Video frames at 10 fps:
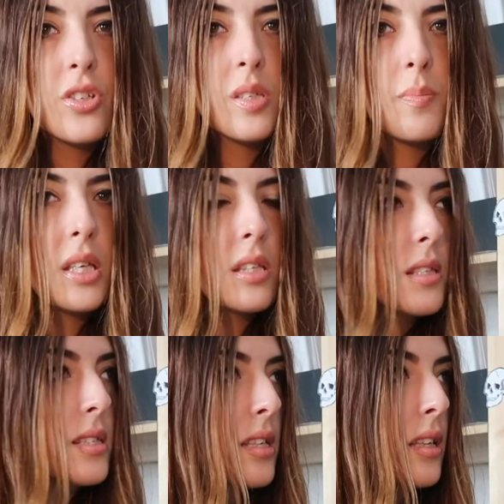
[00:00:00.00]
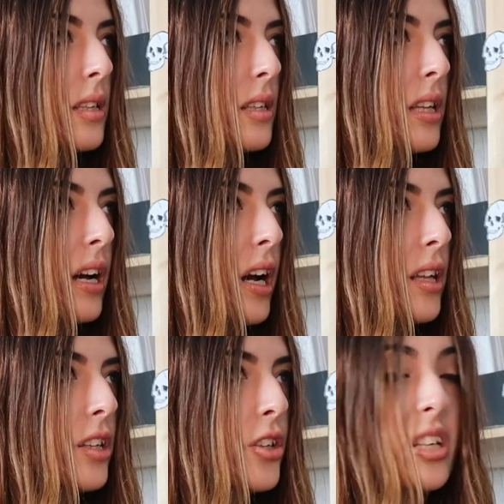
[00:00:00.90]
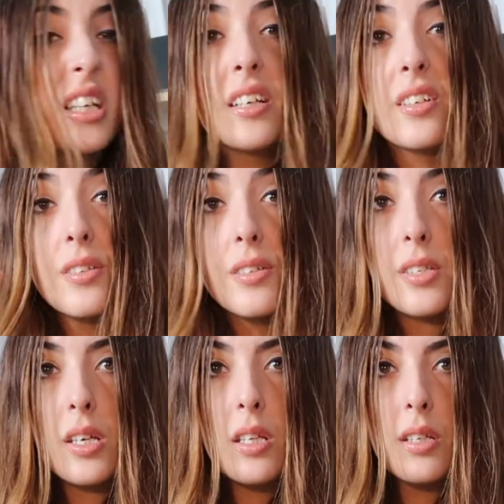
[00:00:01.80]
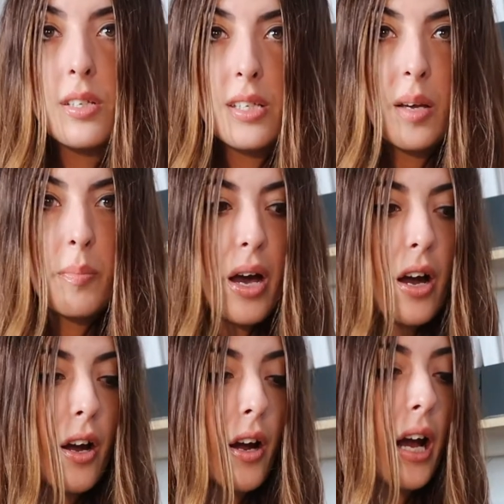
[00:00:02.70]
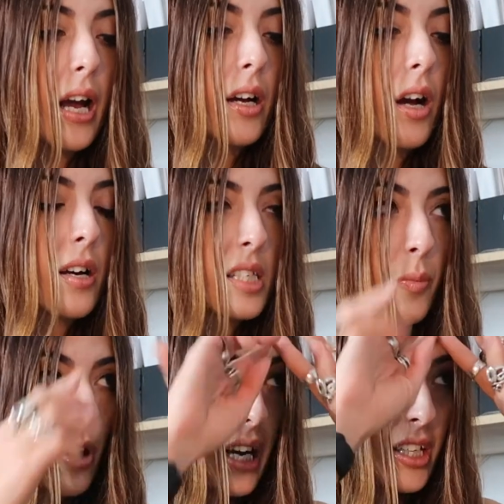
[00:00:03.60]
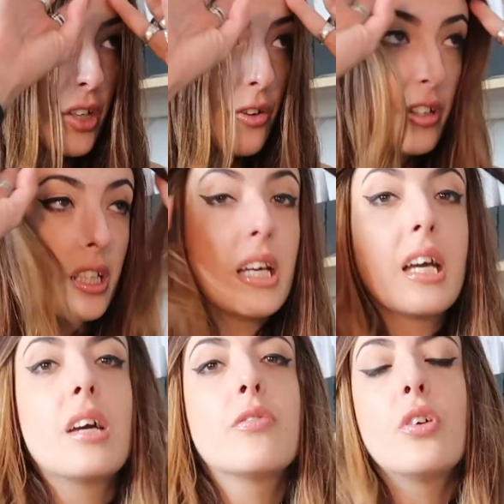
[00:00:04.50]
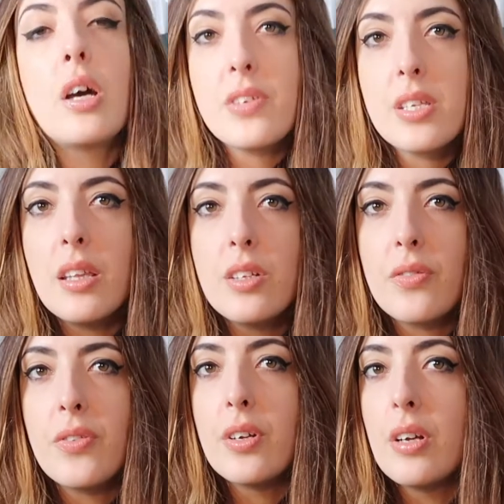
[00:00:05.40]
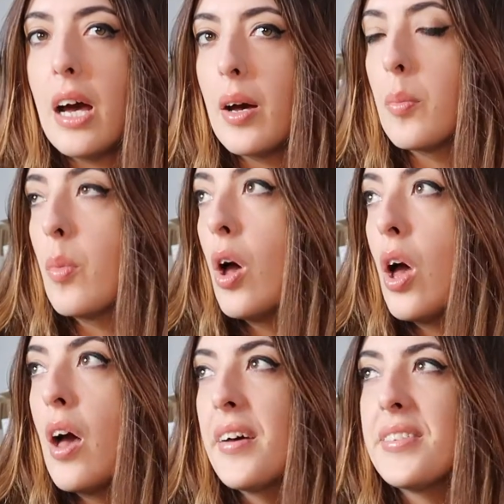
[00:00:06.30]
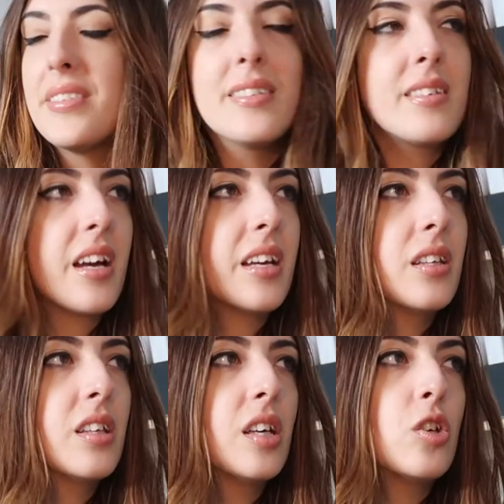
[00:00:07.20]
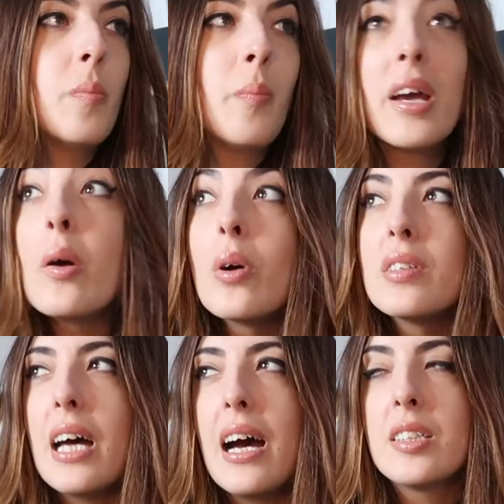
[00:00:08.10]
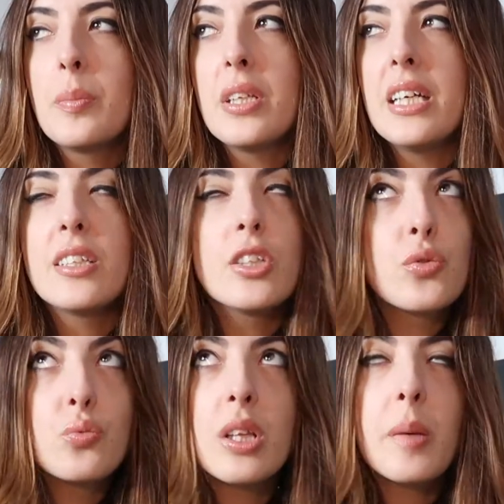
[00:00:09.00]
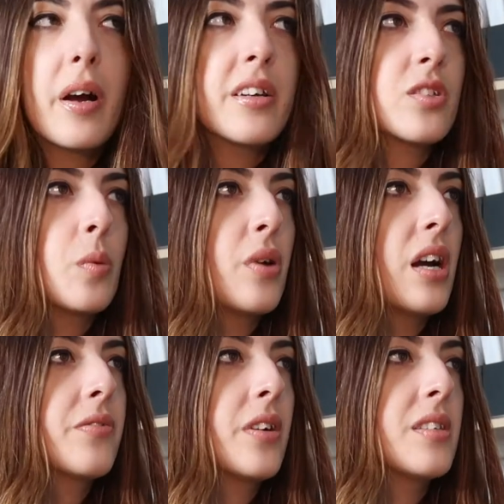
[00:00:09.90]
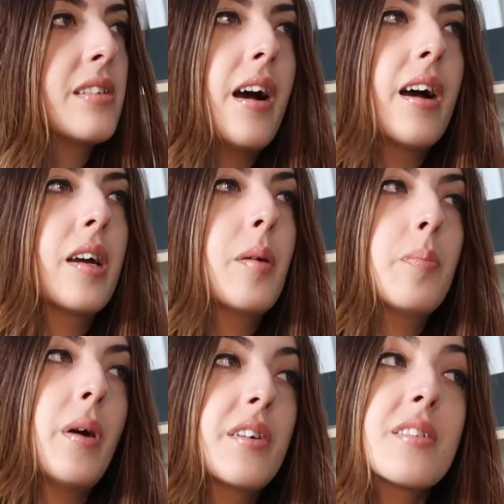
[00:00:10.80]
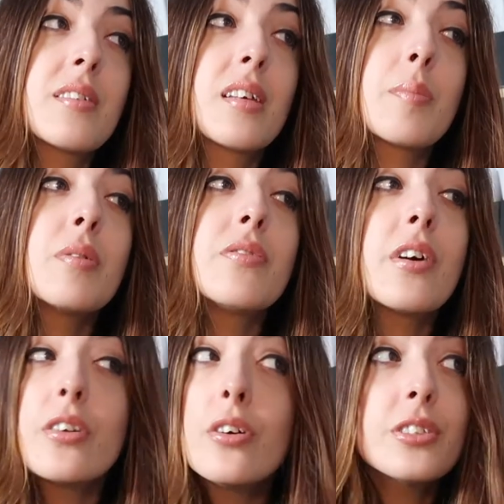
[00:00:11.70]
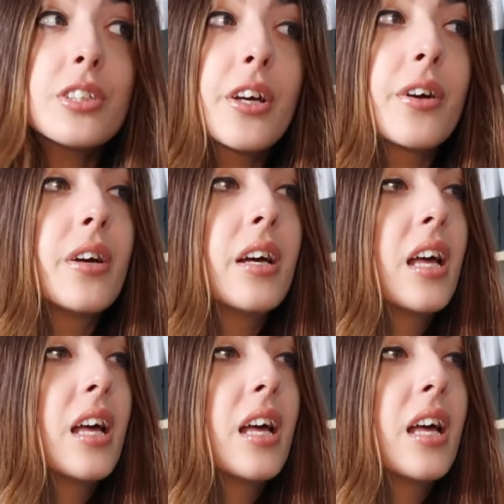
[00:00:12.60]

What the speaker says: just means that the Cricut can see the design better and cuts more accurately. If you have a slightly different design, then you might want to add a bleed. It's really personal preference. I personally prefer not to.